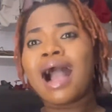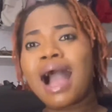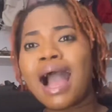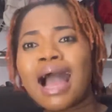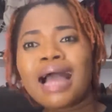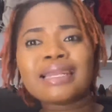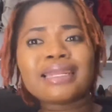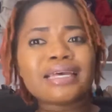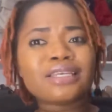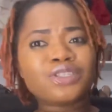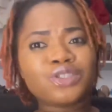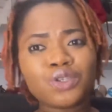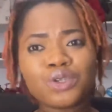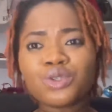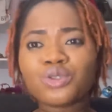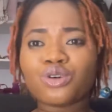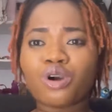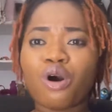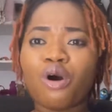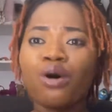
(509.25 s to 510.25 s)
And as
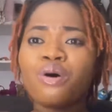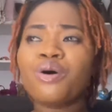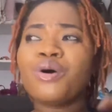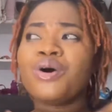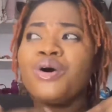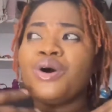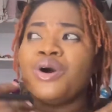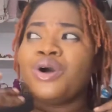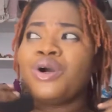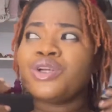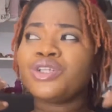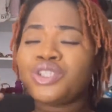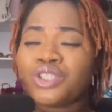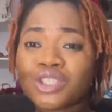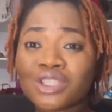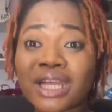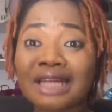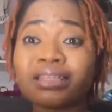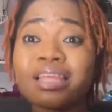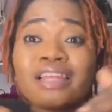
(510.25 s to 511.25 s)
usual, she
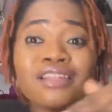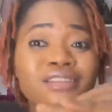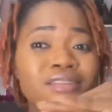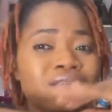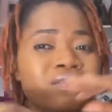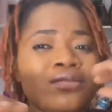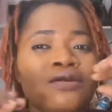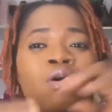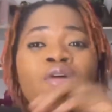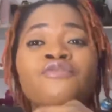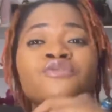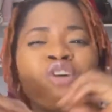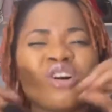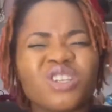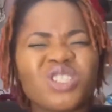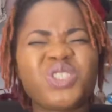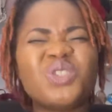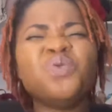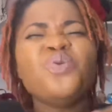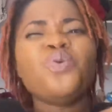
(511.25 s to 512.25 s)
started... Of
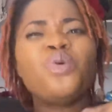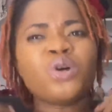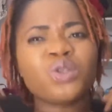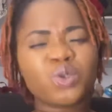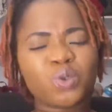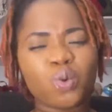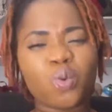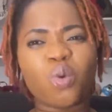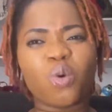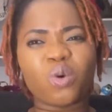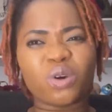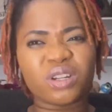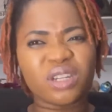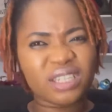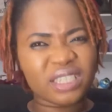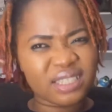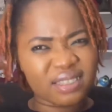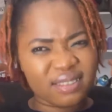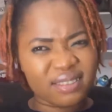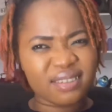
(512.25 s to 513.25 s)
course, you want to
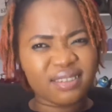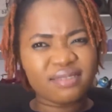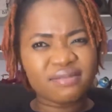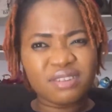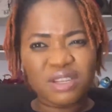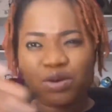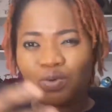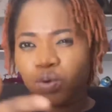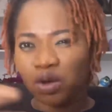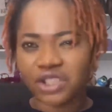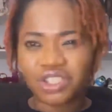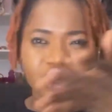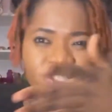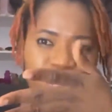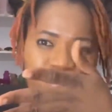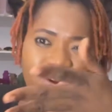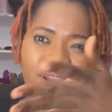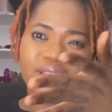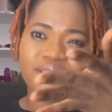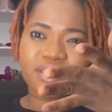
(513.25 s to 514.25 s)
read what she's
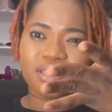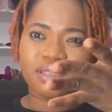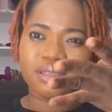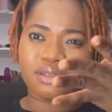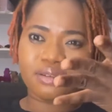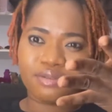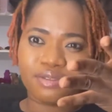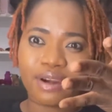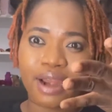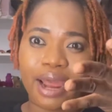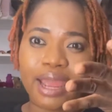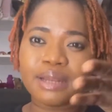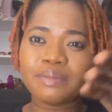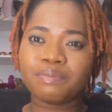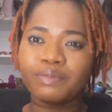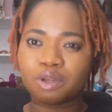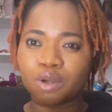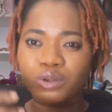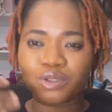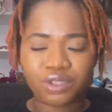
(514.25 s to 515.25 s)
writing, right?
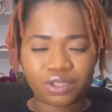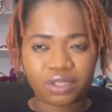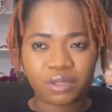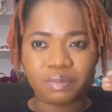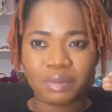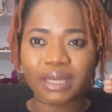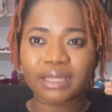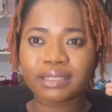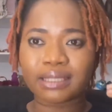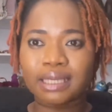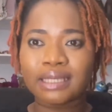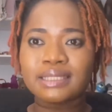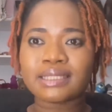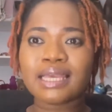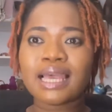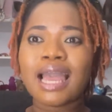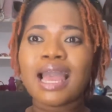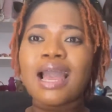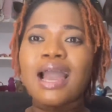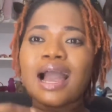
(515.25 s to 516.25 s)
Because it makes sense.
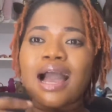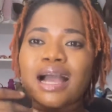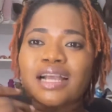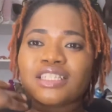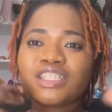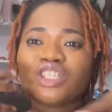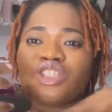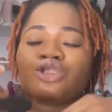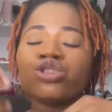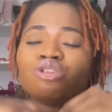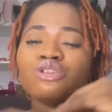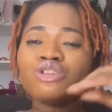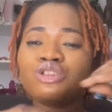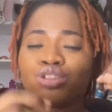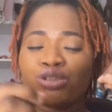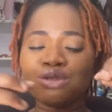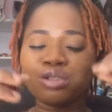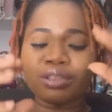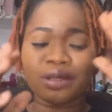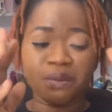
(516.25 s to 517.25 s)
And she
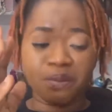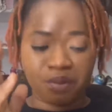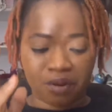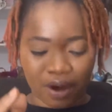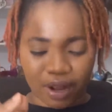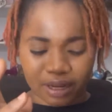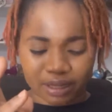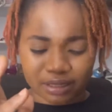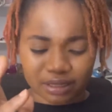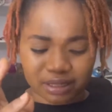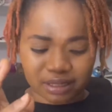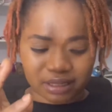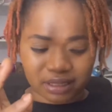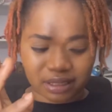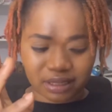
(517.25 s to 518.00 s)
introduced a brand.